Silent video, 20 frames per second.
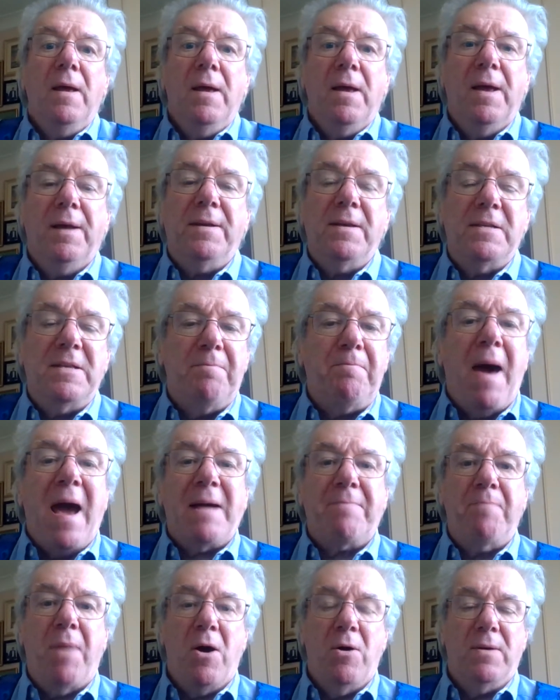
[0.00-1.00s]
It is the
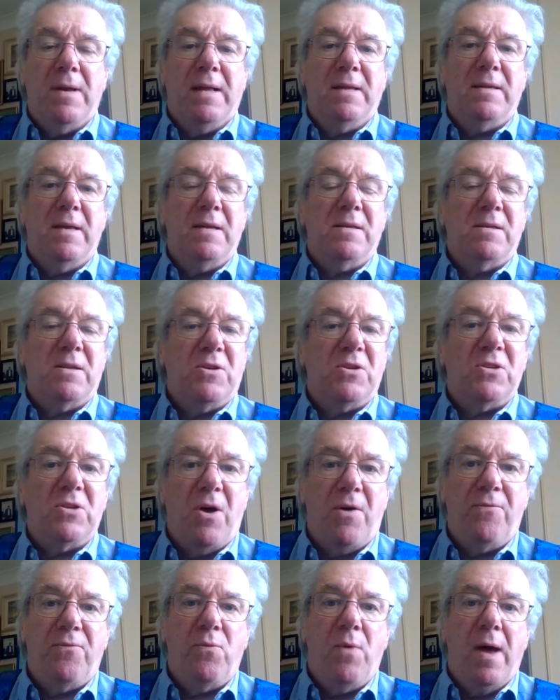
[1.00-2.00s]
backbone, it is the
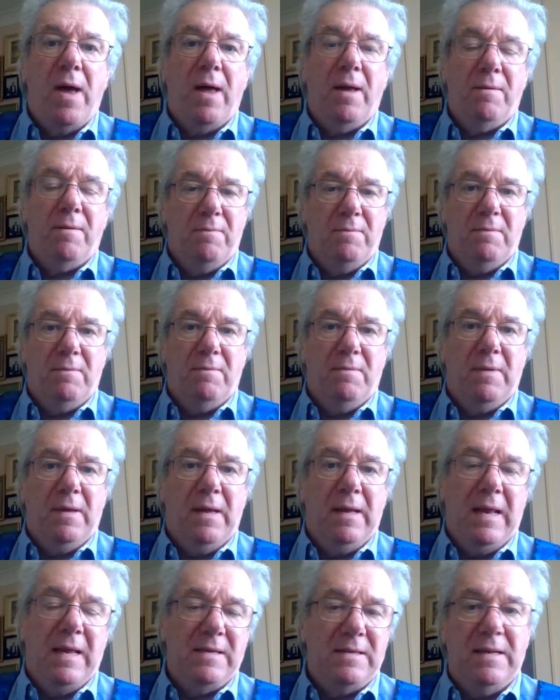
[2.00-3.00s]
software,
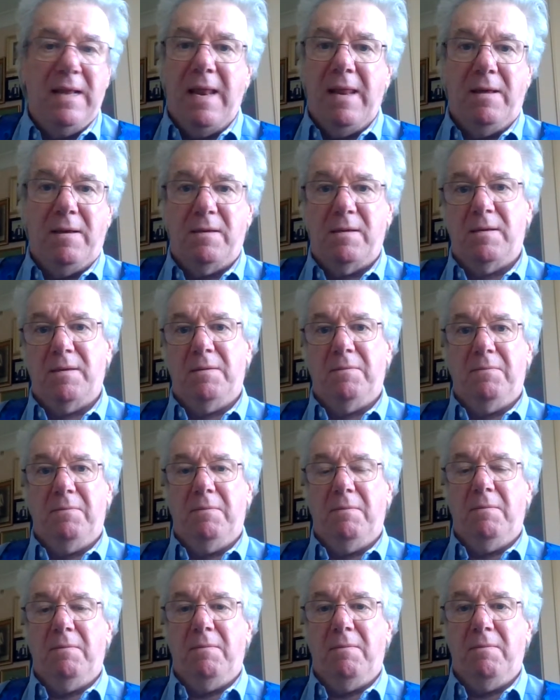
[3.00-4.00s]
it is Linux
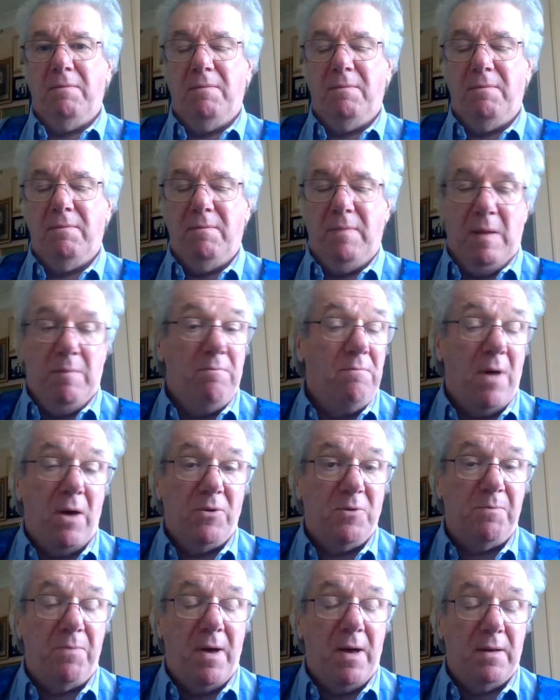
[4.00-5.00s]
in
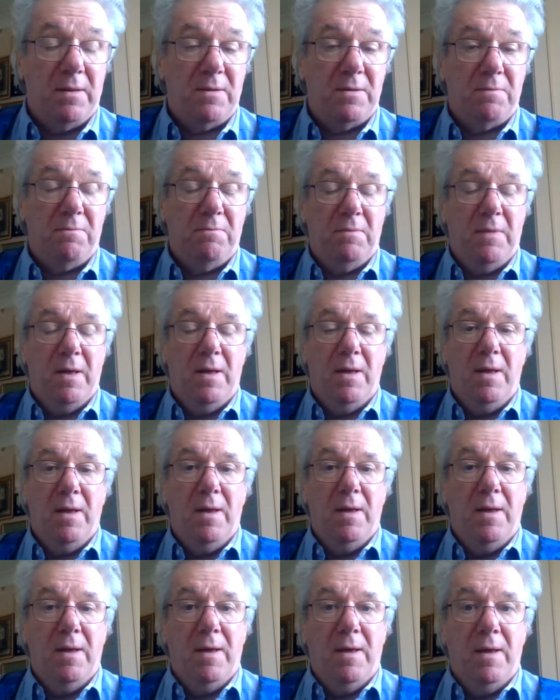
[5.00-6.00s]
most parts.
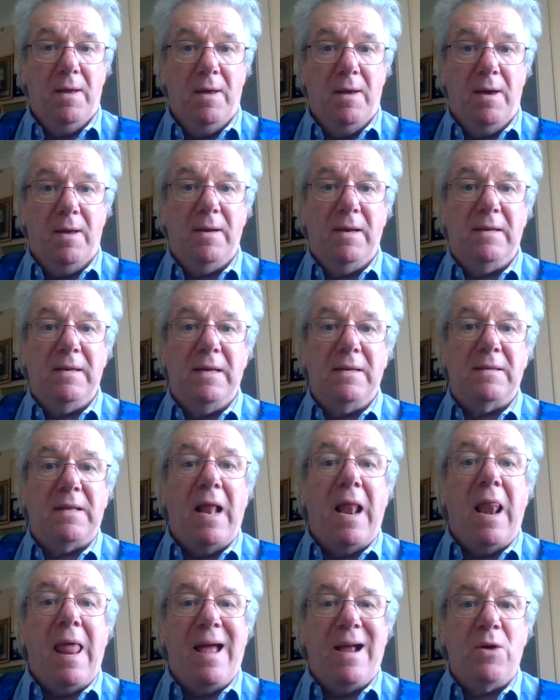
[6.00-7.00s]
And it is the
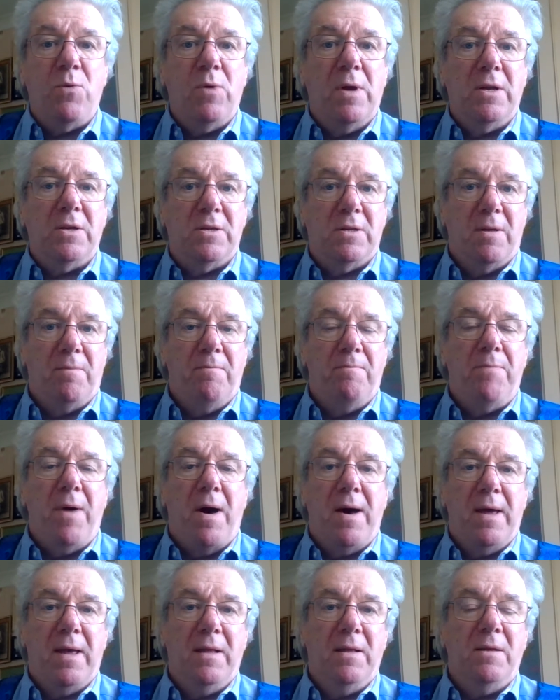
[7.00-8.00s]
language that
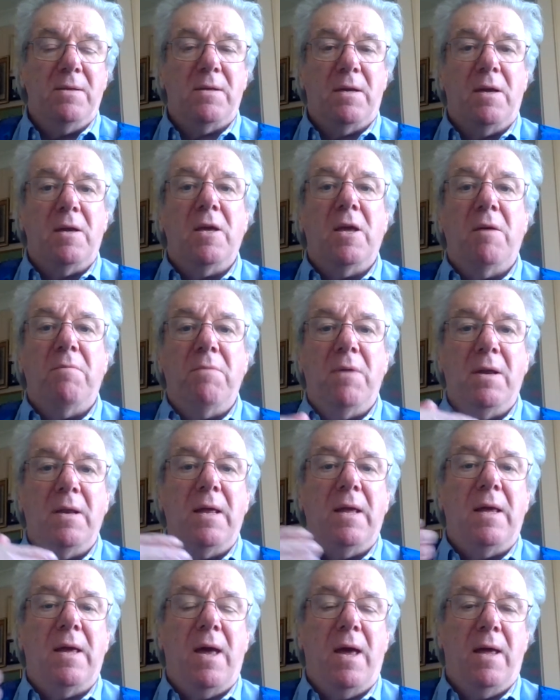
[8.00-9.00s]
binds and
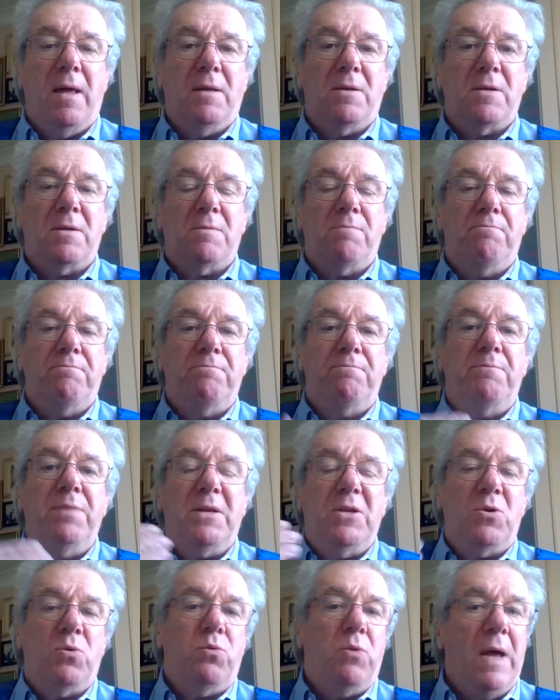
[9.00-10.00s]
communicates
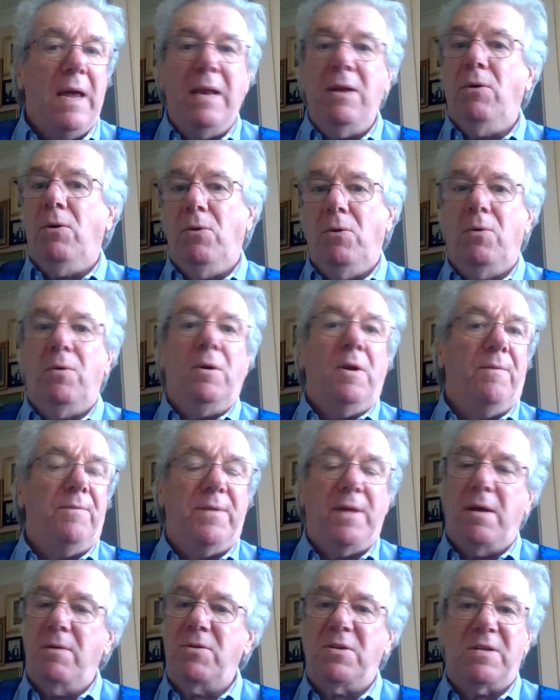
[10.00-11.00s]
between all of
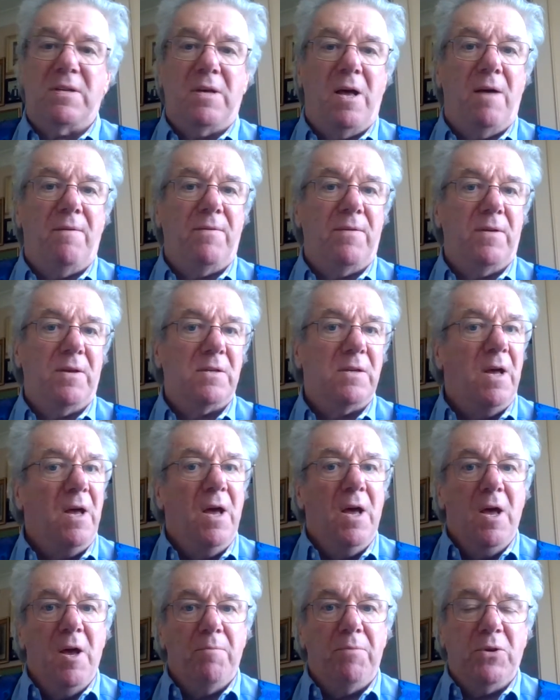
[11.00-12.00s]
those servers,
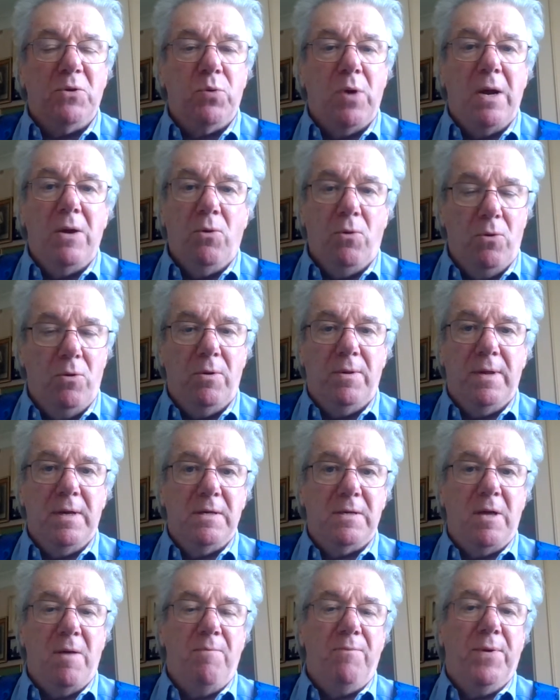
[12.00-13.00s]
between all
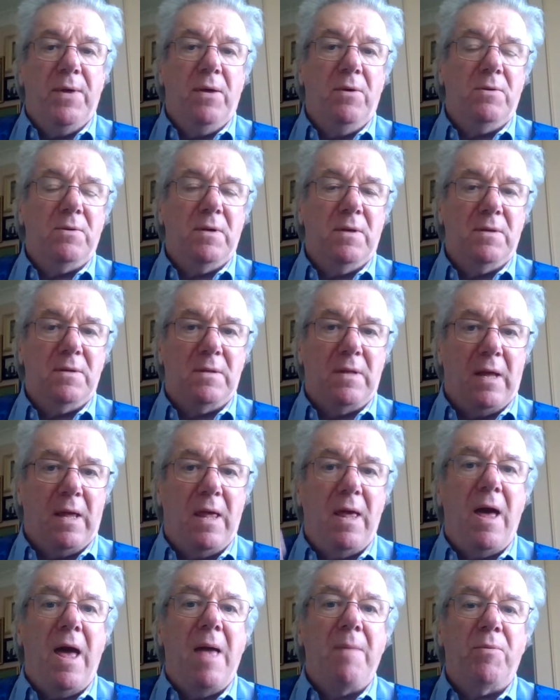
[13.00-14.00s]
these computers, the
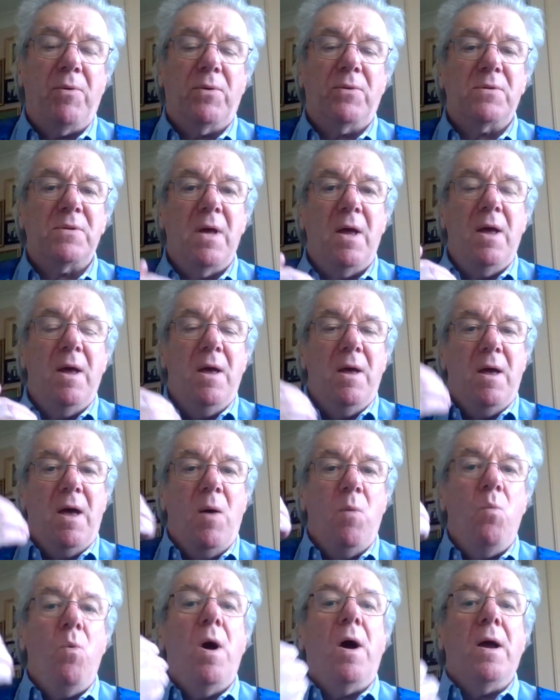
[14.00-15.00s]
cables,
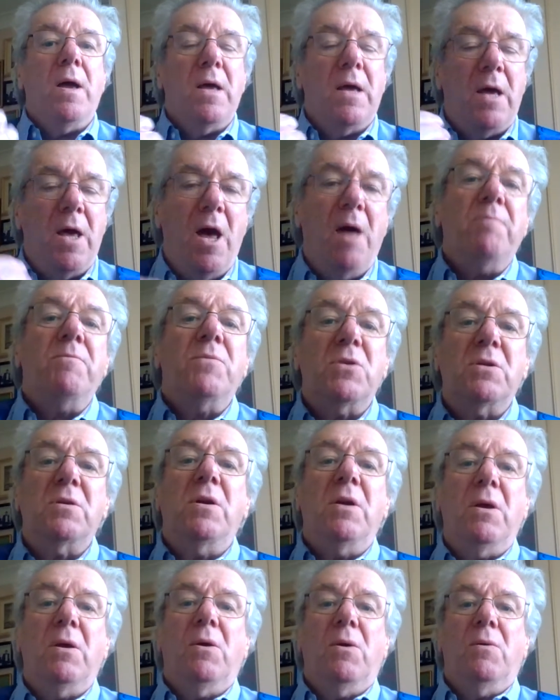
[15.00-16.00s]
and what comes
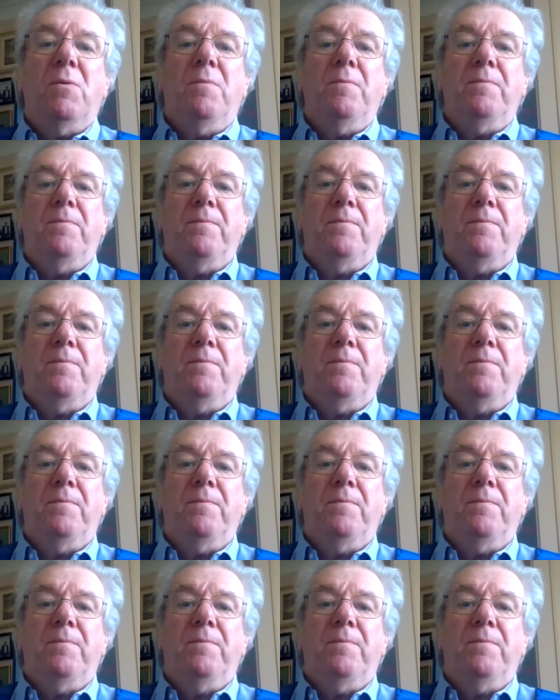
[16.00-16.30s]
to you.